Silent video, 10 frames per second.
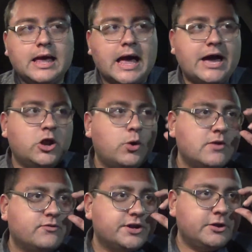I know
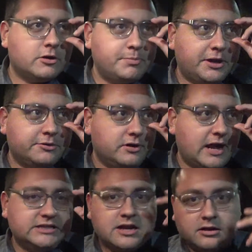every year Peter and
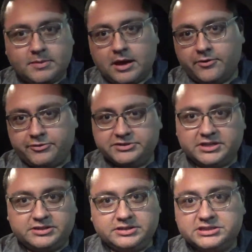I talk about how there's
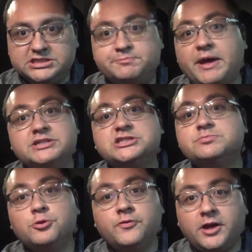like the space
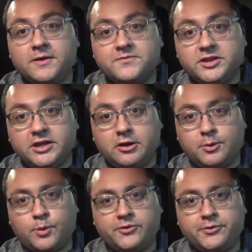movie of the year,
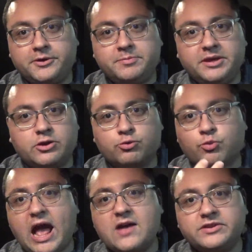whether it be
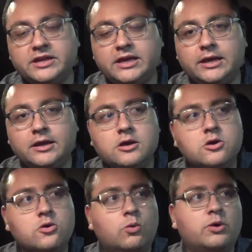Gravity
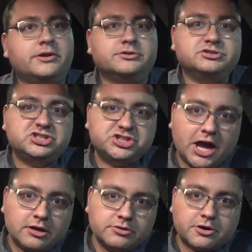or
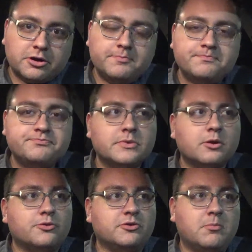Interstellar
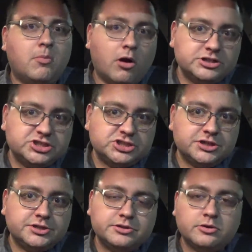or The
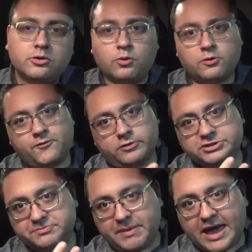Martian or
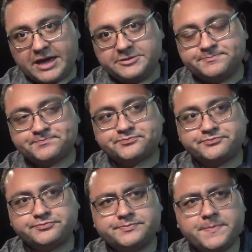First Man.
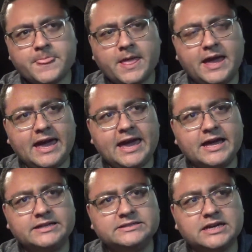
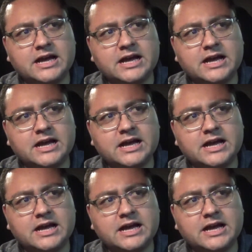And